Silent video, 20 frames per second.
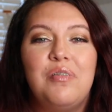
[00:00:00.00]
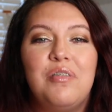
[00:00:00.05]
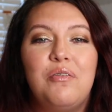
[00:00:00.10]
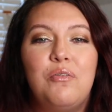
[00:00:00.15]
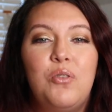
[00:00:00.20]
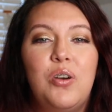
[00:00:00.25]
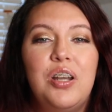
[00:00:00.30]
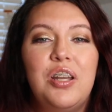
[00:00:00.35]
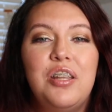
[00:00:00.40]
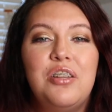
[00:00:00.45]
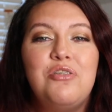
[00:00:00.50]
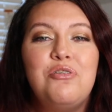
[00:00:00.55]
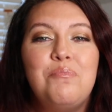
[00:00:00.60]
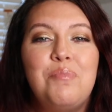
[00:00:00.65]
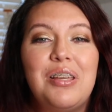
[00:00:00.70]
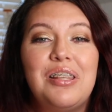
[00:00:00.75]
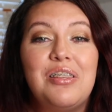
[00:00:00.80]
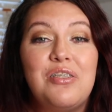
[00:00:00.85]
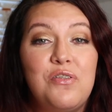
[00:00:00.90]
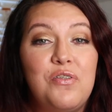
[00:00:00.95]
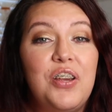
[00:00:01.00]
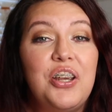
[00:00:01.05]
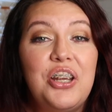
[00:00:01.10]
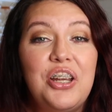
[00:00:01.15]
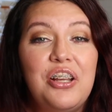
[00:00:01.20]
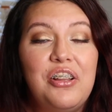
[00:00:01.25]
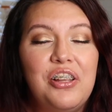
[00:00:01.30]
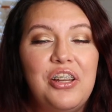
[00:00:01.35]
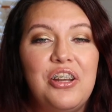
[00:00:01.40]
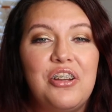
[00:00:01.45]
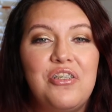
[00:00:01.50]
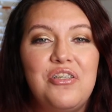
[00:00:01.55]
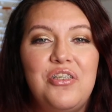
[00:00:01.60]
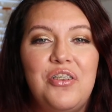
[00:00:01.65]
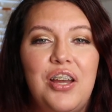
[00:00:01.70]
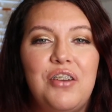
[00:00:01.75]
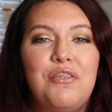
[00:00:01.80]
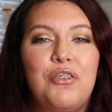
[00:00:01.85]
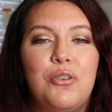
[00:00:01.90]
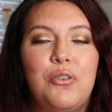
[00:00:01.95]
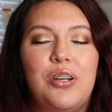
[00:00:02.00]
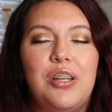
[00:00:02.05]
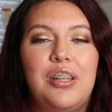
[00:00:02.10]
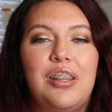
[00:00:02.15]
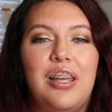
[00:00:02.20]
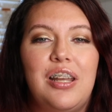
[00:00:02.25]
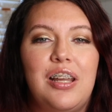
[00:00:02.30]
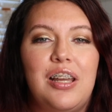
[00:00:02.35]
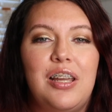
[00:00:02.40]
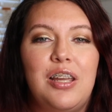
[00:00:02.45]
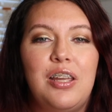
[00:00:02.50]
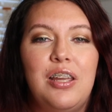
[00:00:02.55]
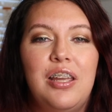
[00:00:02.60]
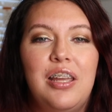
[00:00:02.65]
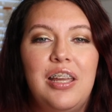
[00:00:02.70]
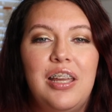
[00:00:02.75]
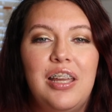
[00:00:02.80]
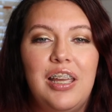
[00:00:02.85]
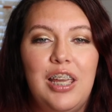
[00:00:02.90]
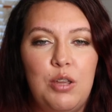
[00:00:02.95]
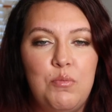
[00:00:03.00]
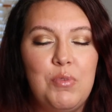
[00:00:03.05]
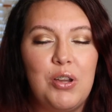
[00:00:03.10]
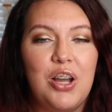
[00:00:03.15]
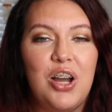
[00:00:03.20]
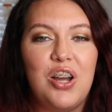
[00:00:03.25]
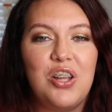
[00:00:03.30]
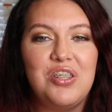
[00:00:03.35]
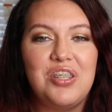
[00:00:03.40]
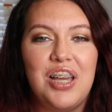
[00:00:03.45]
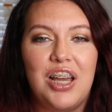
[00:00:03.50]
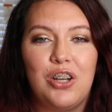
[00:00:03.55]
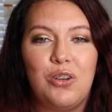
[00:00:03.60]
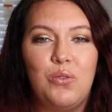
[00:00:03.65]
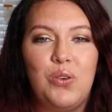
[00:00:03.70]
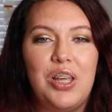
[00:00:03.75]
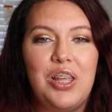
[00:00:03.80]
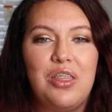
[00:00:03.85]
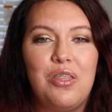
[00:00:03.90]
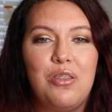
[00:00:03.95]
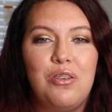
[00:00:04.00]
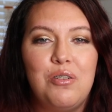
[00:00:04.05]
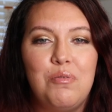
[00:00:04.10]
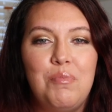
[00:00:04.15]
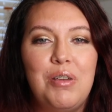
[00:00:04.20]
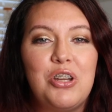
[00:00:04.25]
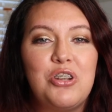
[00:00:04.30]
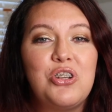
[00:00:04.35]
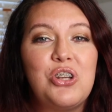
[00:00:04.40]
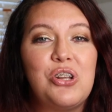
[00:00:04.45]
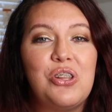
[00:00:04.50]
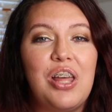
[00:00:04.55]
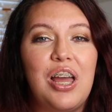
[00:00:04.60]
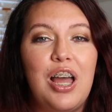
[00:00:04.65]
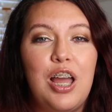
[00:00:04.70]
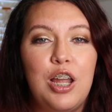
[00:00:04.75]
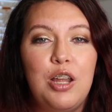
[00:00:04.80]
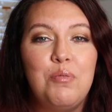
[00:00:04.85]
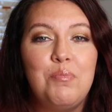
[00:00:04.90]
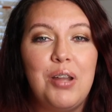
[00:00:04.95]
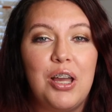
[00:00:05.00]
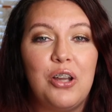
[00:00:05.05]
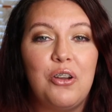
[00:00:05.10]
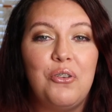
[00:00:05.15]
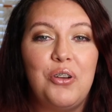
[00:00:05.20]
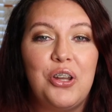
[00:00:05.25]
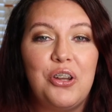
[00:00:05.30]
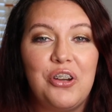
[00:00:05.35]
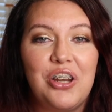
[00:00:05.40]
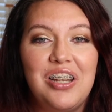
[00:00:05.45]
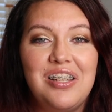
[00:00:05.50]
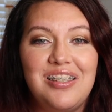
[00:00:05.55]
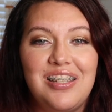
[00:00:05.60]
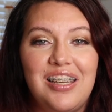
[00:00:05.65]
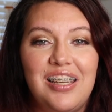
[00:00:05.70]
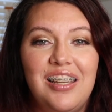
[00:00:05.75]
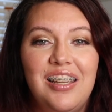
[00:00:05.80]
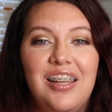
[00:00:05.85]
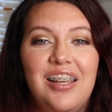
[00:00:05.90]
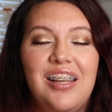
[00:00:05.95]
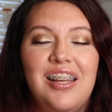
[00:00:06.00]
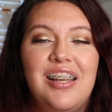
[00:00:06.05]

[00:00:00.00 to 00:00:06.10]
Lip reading: Wanted to make this very clear to everyone that I came in contact with to make sure that I am not going crazy.